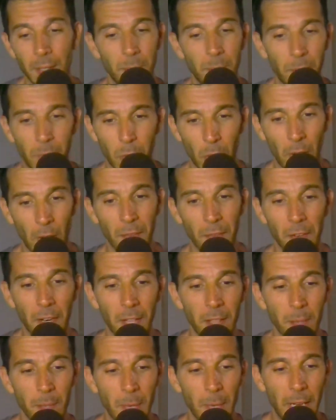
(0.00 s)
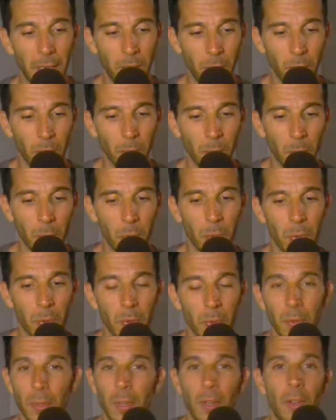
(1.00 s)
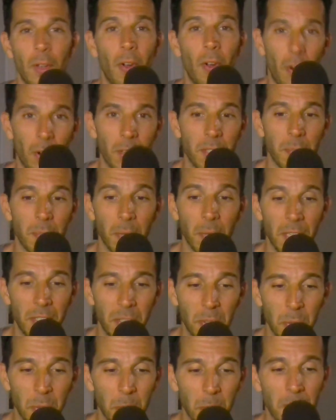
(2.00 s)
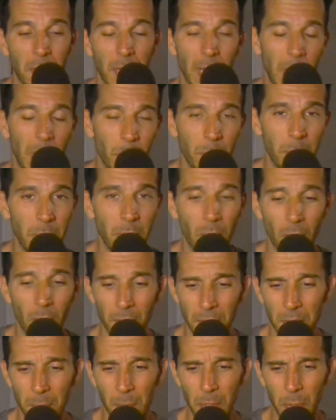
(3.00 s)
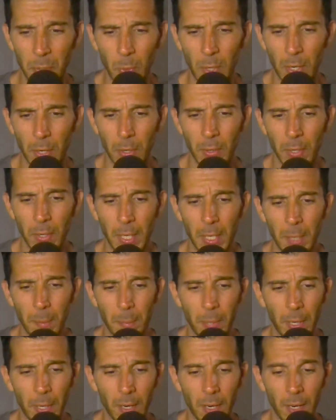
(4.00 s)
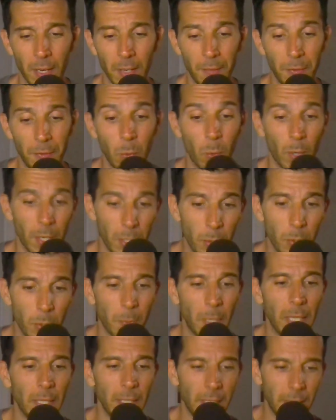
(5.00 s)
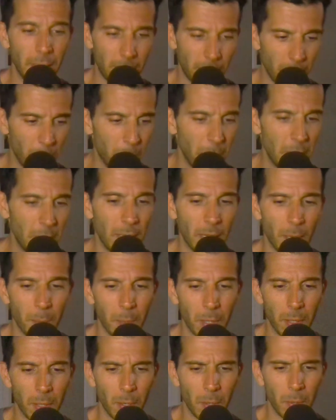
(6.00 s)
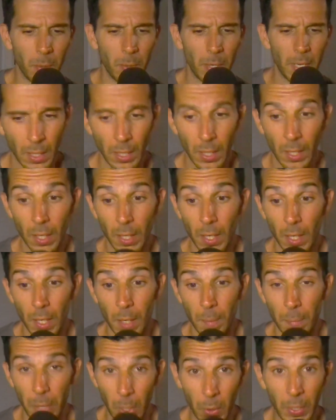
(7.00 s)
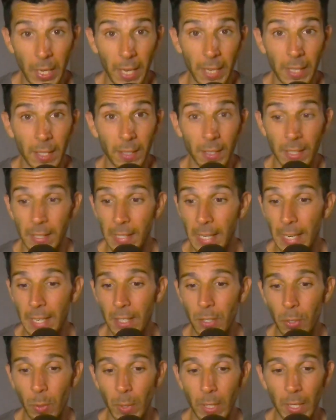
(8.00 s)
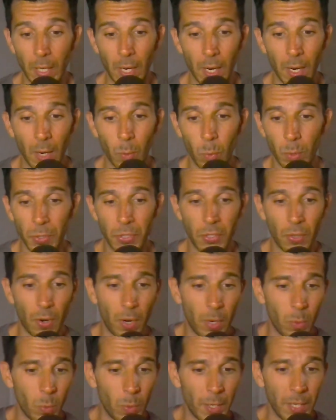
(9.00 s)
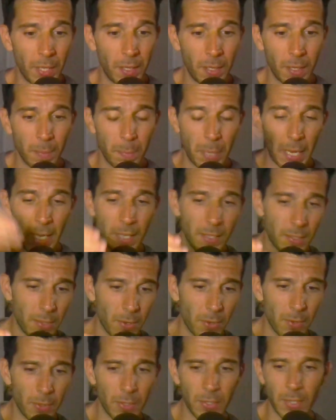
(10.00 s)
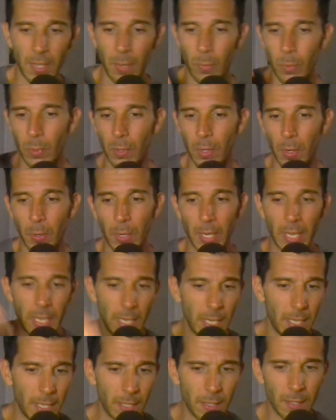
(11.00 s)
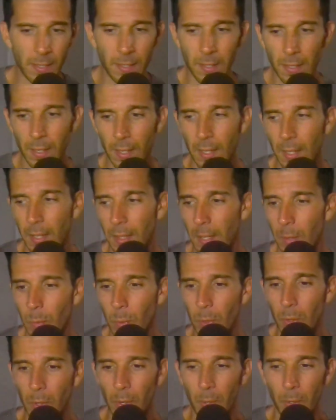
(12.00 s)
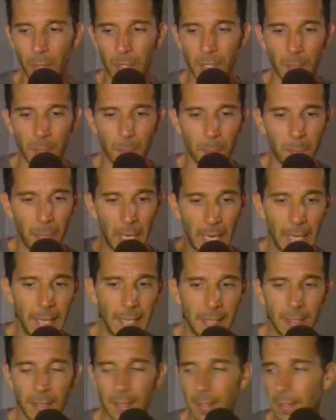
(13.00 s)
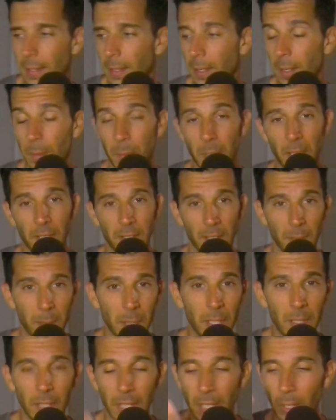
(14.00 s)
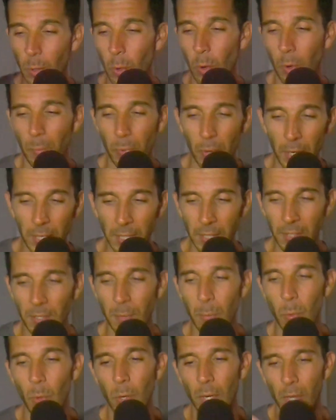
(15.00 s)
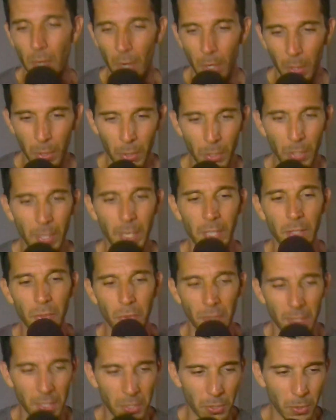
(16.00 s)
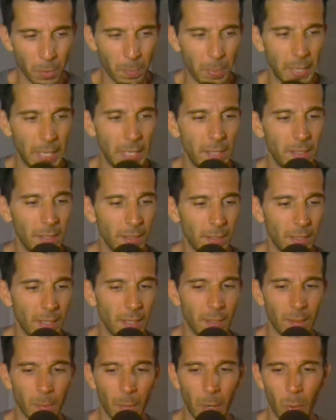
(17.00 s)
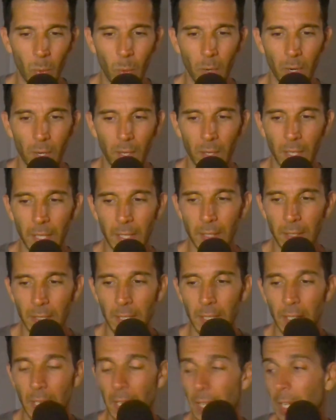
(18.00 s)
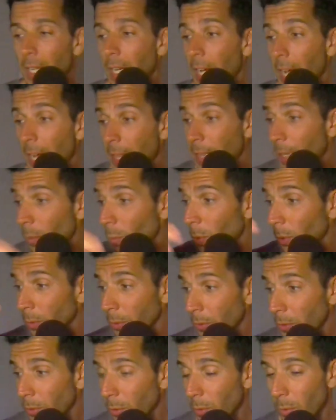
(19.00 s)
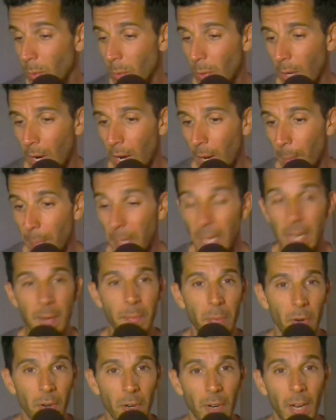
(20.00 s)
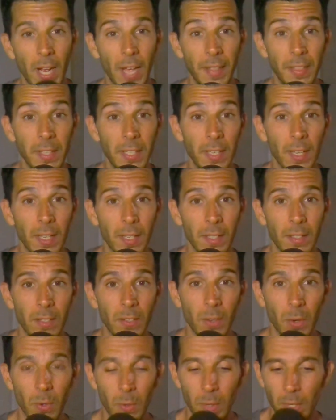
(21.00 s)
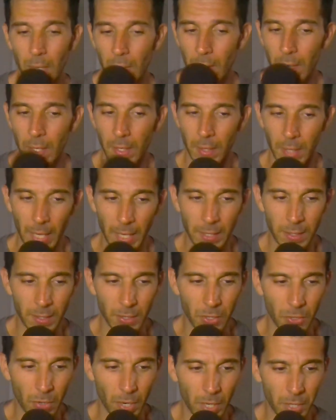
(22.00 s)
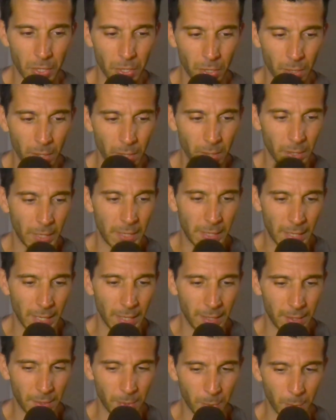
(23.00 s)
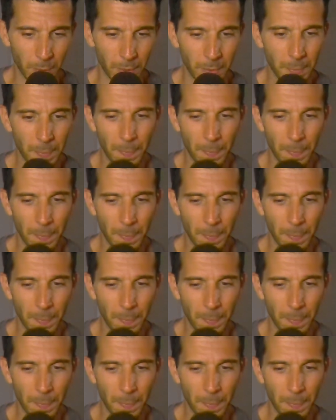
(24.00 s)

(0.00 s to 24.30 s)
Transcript: try to find them at your local art supply store. That would be awesome as well. But if you want to use my links, they'll be down below. But okay, let's get into it. We'll start with pencils, then we'll go to inks, then we'll go to some paints, because I've been incorporating some more color and traditional painting into my work lately, and then we'll do paper at the end. So that's the structure. Let's get into it.